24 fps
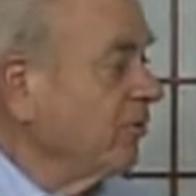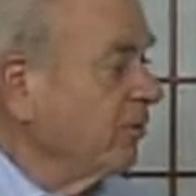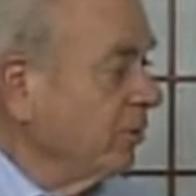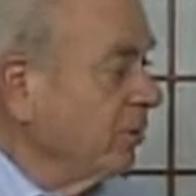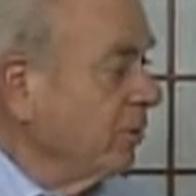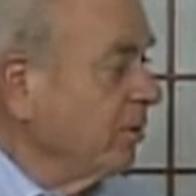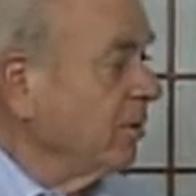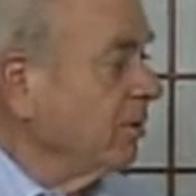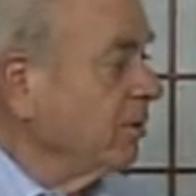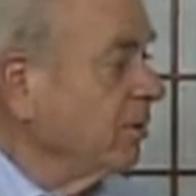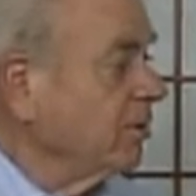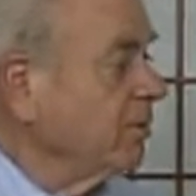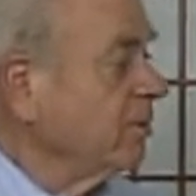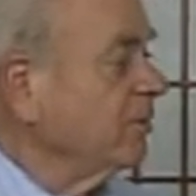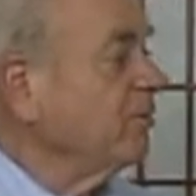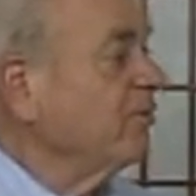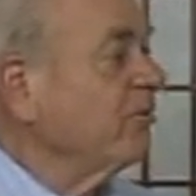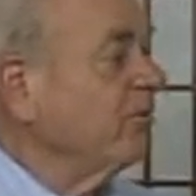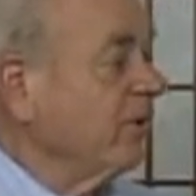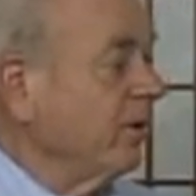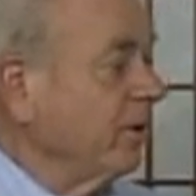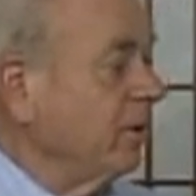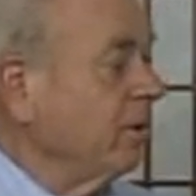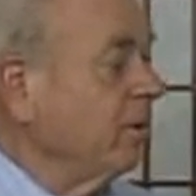for
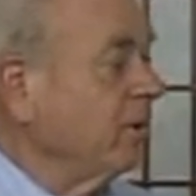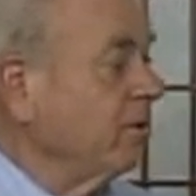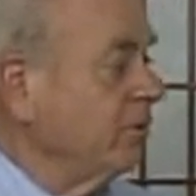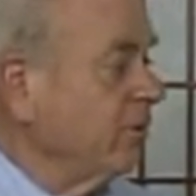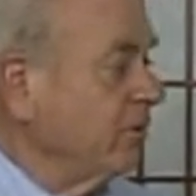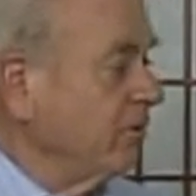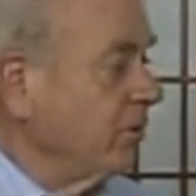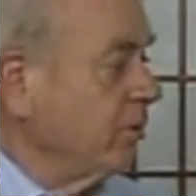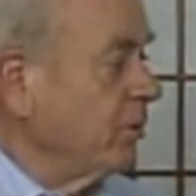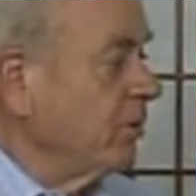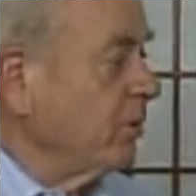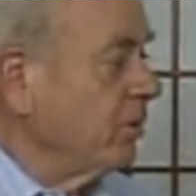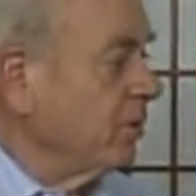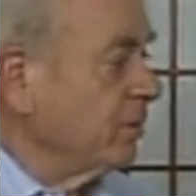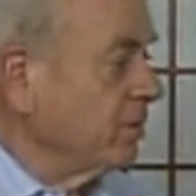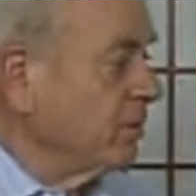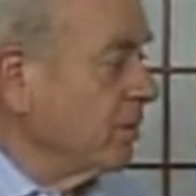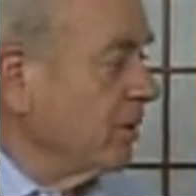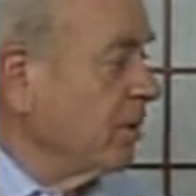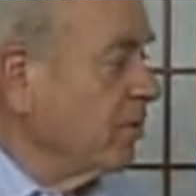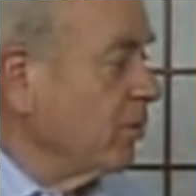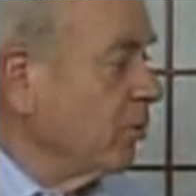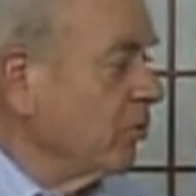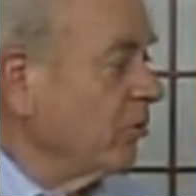final review
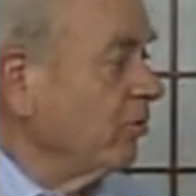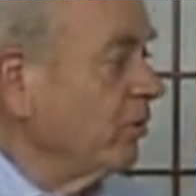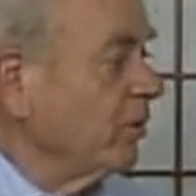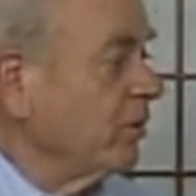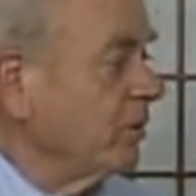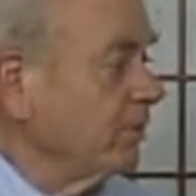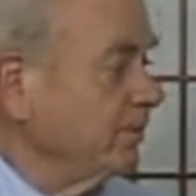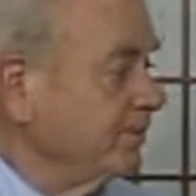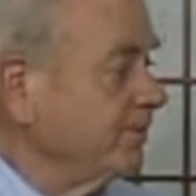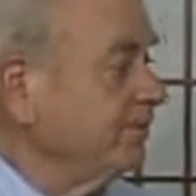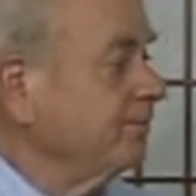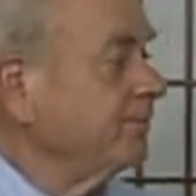and approval.